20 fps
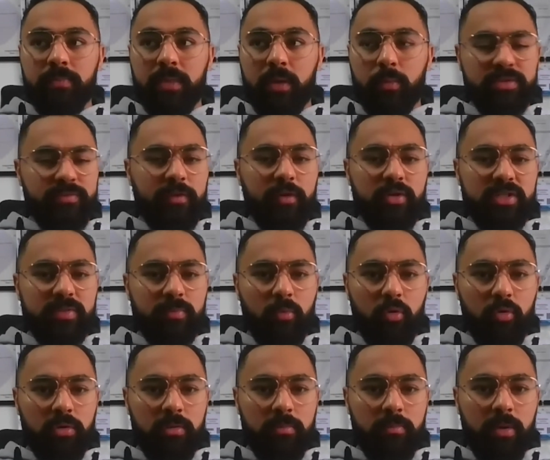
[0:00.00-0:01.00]
It was very
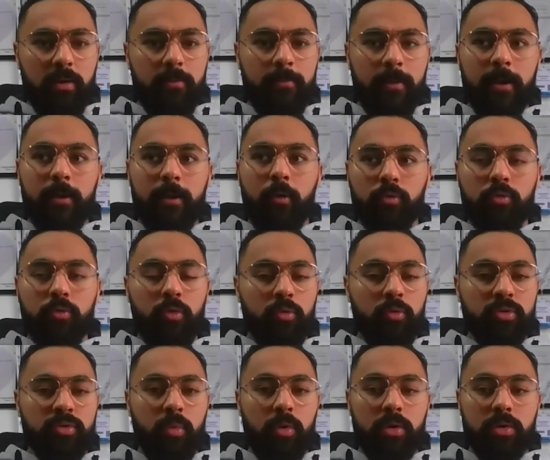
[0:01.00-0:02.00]
small, but my whole
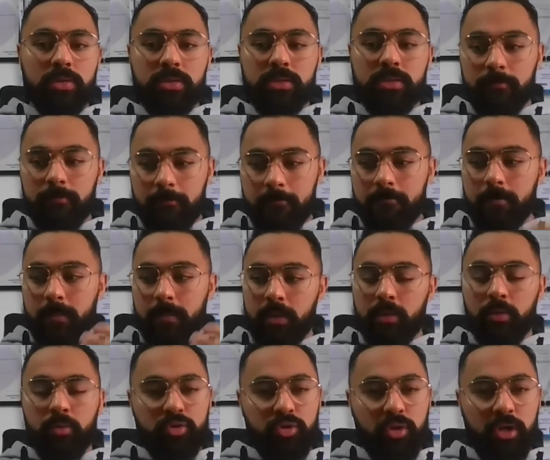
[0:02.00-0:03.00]
cause was,
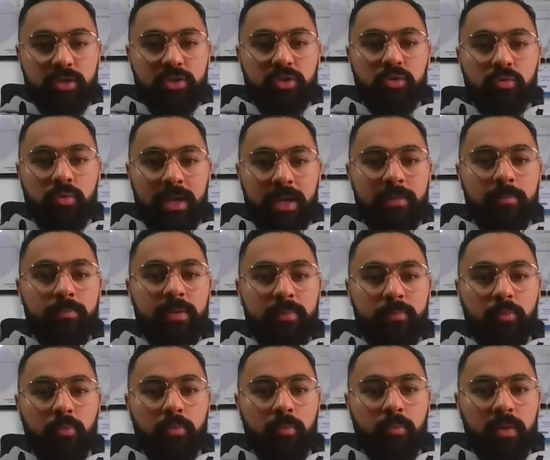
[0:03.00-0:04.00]
try to help
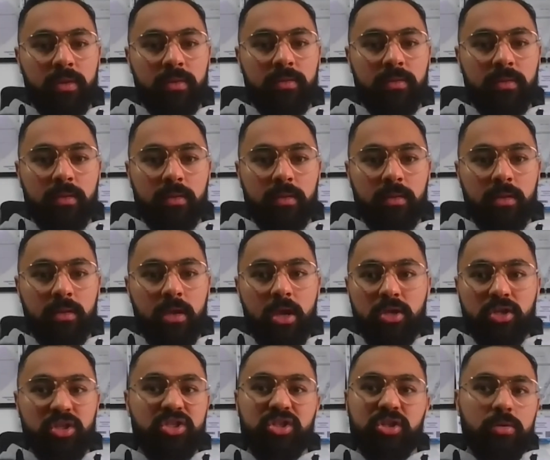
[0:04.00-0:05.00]
people with
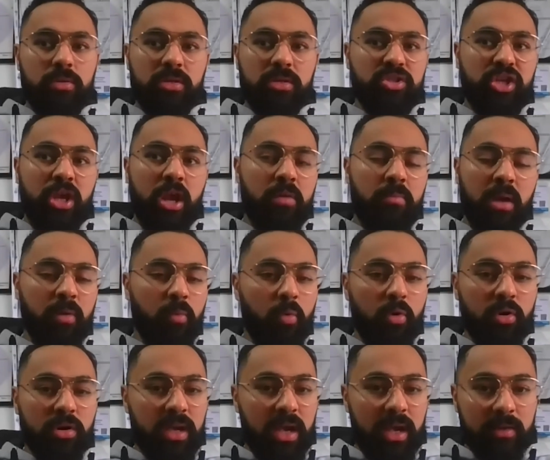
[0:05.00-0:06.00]
just share my
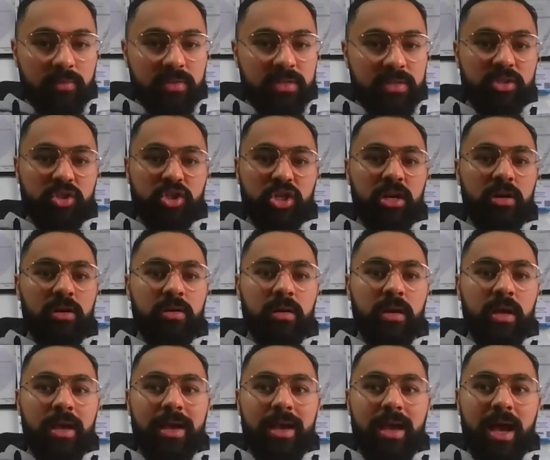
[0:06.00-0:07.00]
workouts,
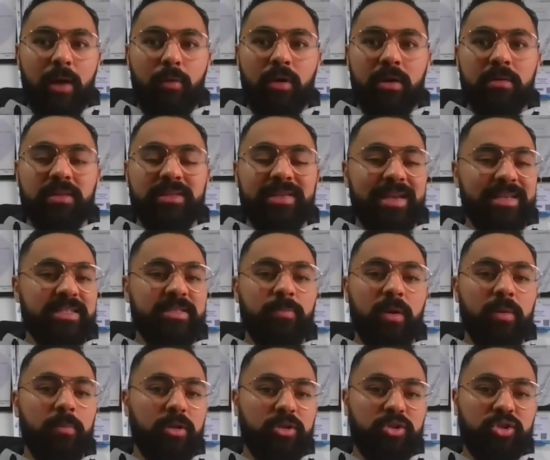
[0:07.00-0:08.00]
share how I test
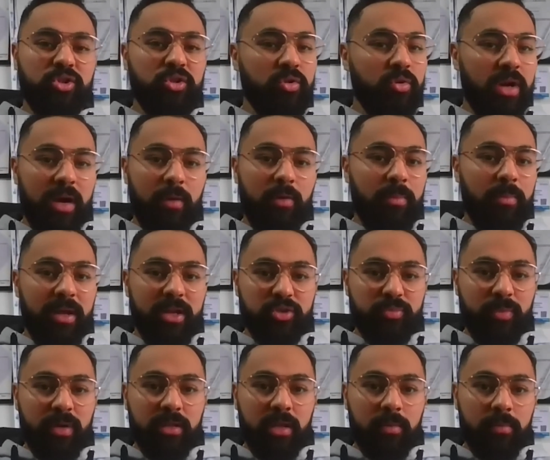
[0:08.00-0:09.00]
my blood sugar, how I
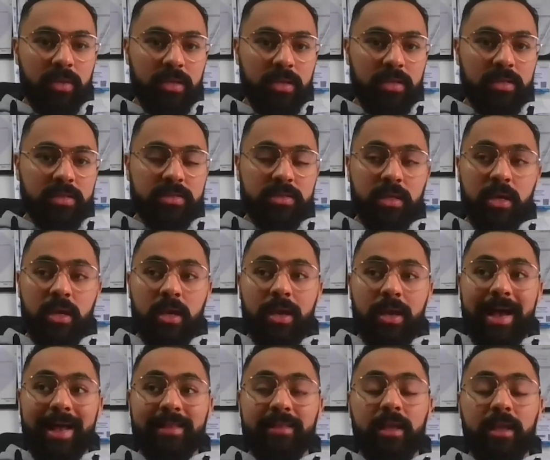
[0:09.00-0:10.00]
manage my diabetes.
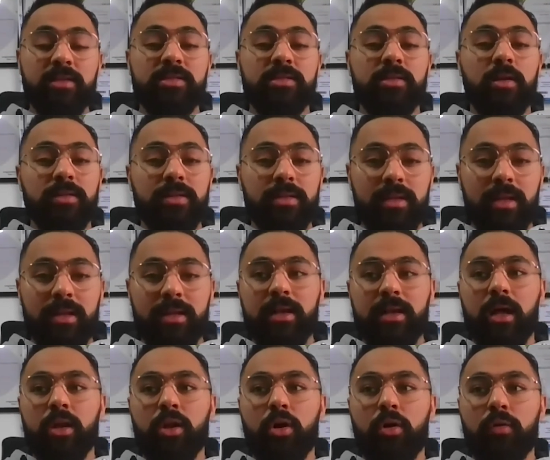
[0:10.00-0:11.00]
And I started
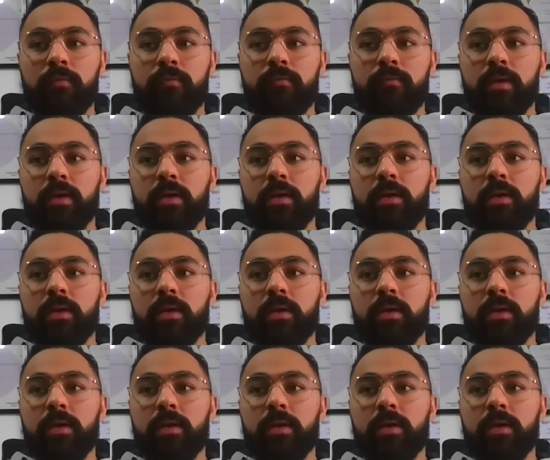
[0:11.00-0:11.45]
getting a lot of